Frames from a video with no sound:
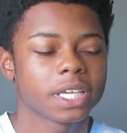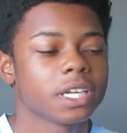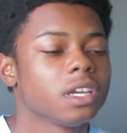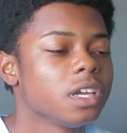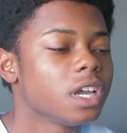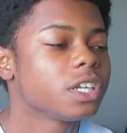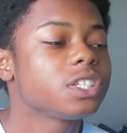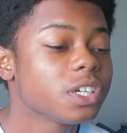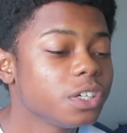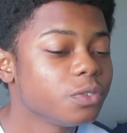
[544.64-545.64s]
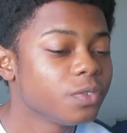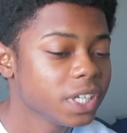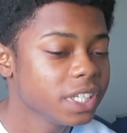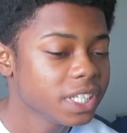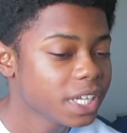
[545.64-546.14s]
like to
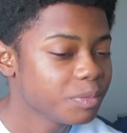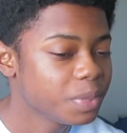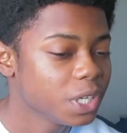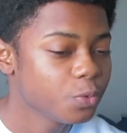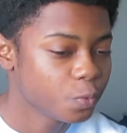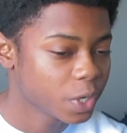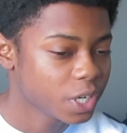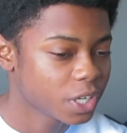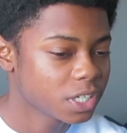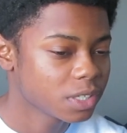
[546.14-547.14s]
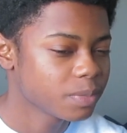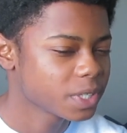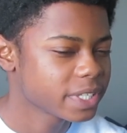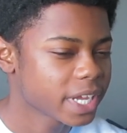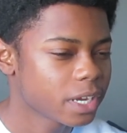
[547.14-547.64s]
really like be
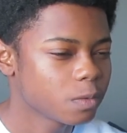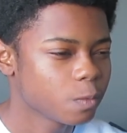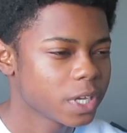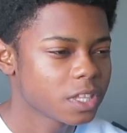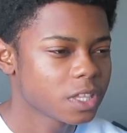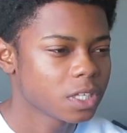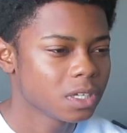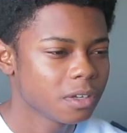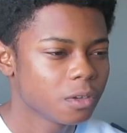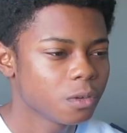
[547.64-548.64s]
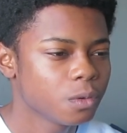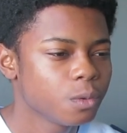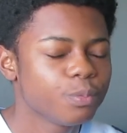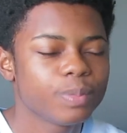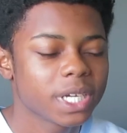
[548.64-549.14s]
100% with
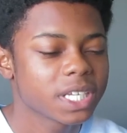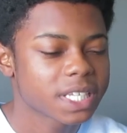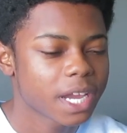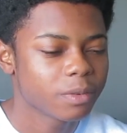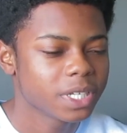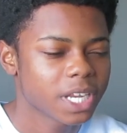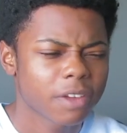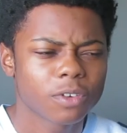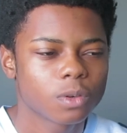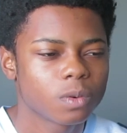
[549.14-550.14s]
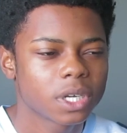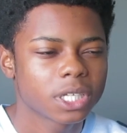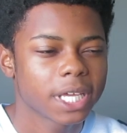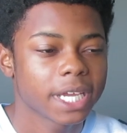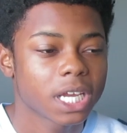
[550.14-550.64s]
you, because I would never want to
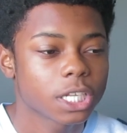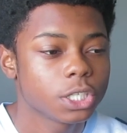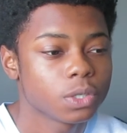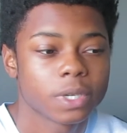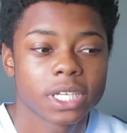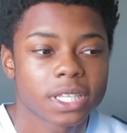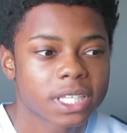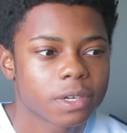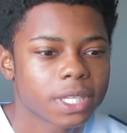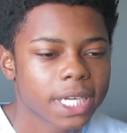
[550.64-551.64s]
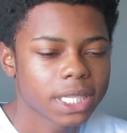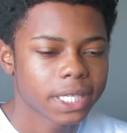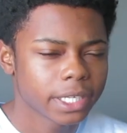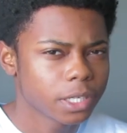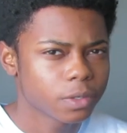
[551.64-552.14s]
like do anything that would like
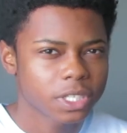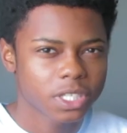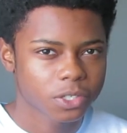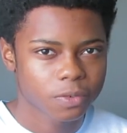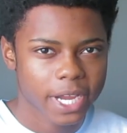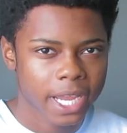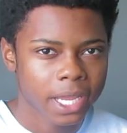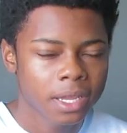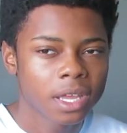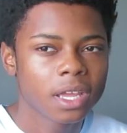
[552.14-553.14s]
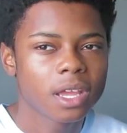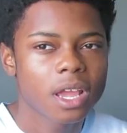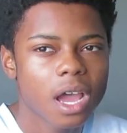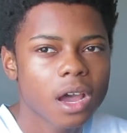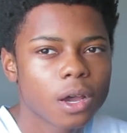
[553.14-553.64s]
lead you astray.
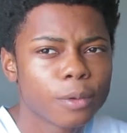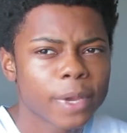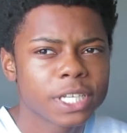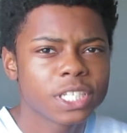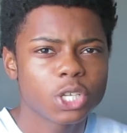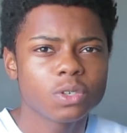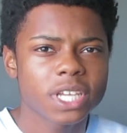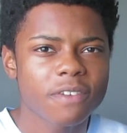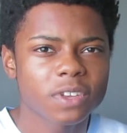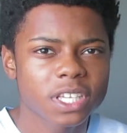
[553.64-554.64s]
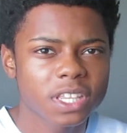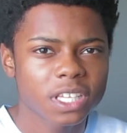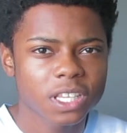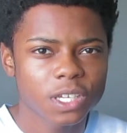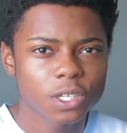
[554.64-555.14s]
I do definitely
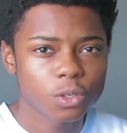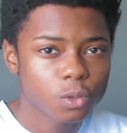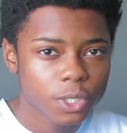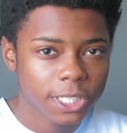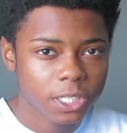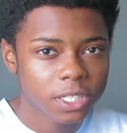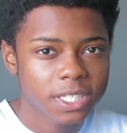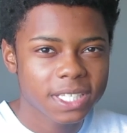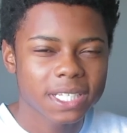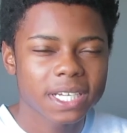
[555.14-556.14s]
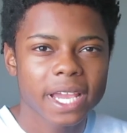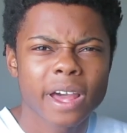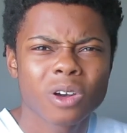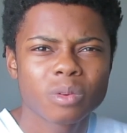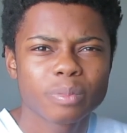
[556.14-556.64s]
think that you should seek
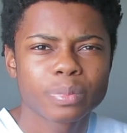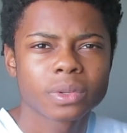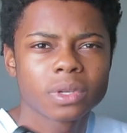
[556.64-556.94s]
help.